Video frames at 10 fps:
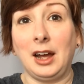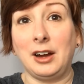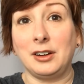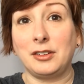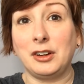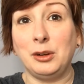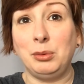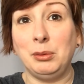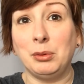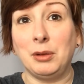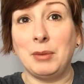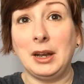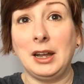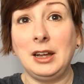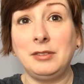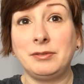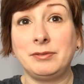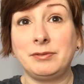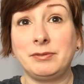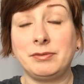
so I hired three new people on Monday.